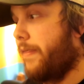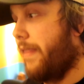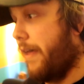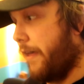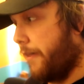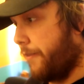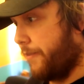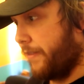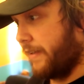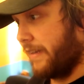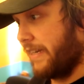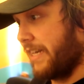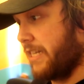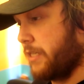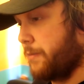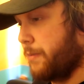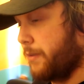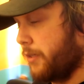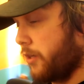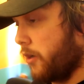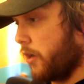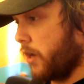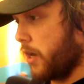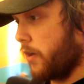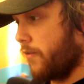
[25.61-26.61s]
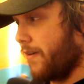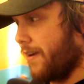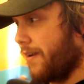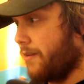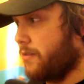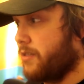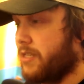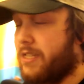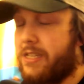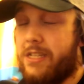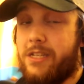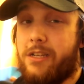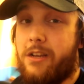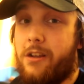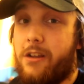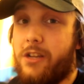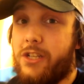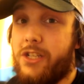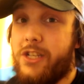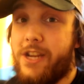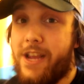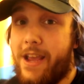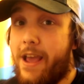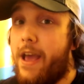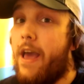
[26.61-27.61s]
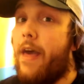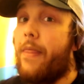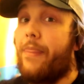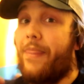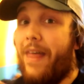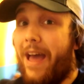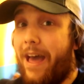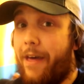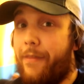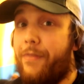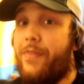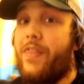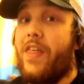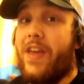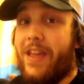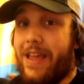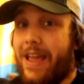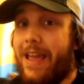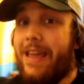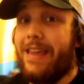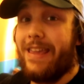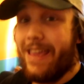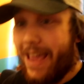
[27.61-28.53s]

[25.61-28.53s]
that thing that's been going around since last year, that thing.